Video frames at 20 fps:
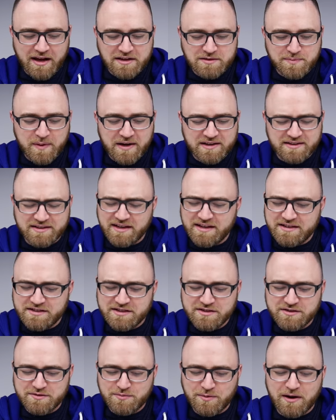
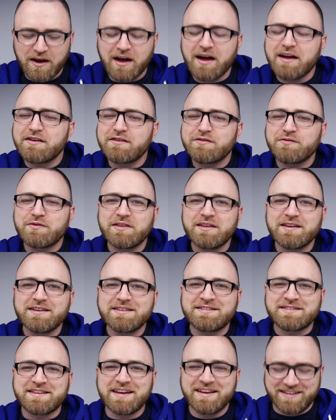expectations were higher for
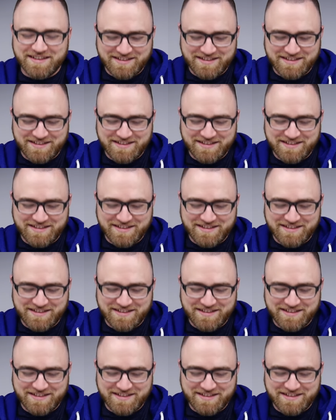this.